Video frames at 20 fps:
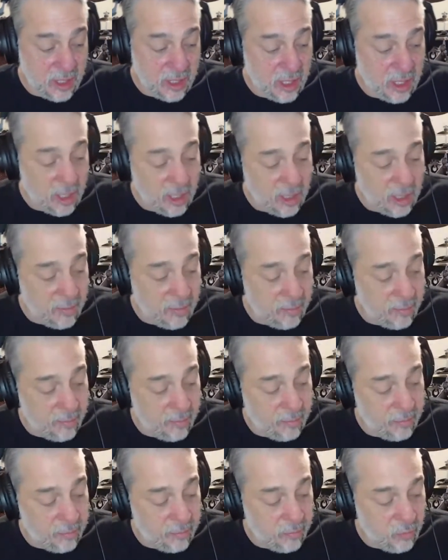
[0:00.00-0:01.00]
Um,
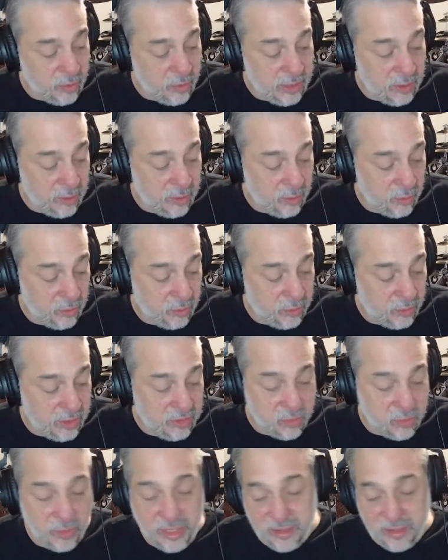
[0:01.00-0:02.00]
we
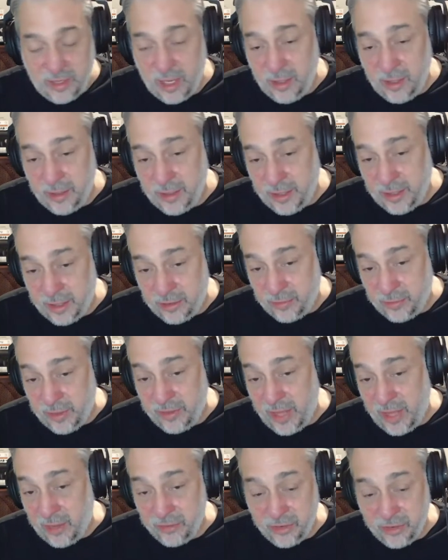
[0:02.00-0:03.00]
these retail at like three
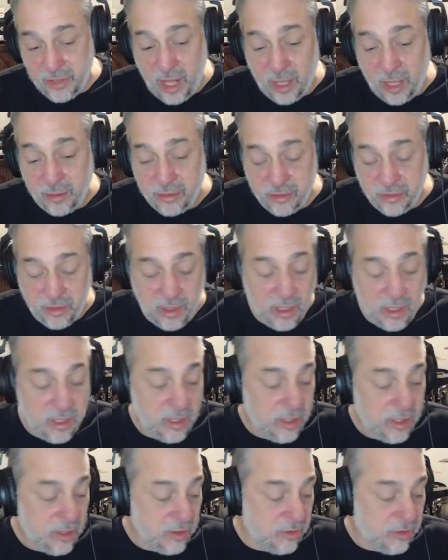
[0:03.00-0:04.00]
thousand dollars,
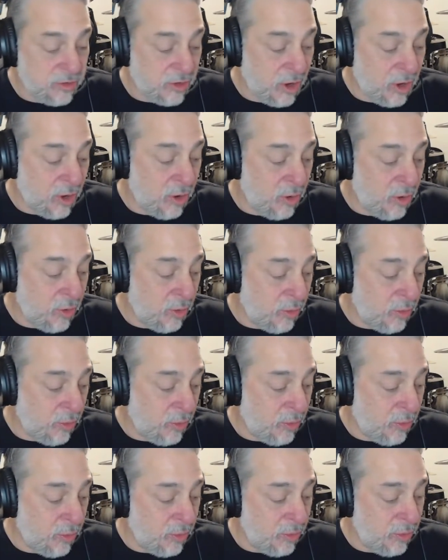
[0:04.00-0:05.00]
so
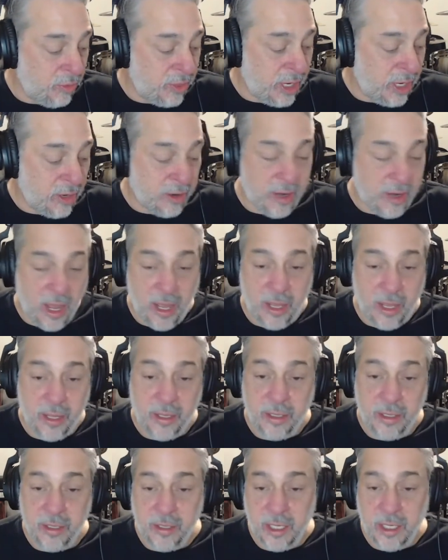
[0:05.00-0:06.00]
they are not
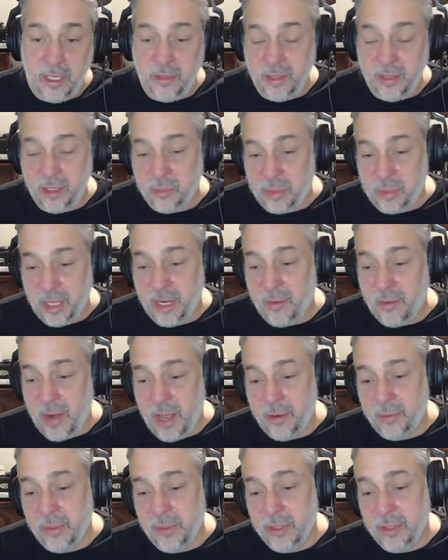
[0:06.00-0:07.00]
anything to play
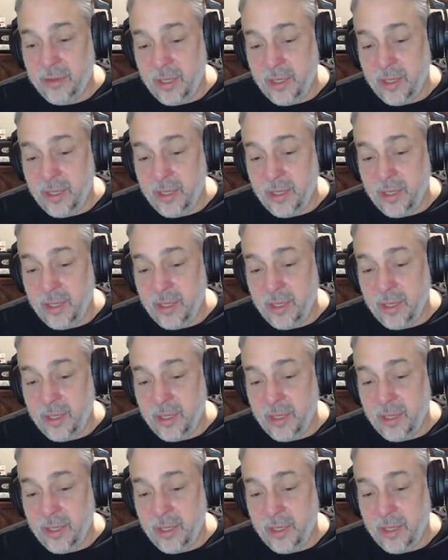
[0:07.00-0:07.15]
around with.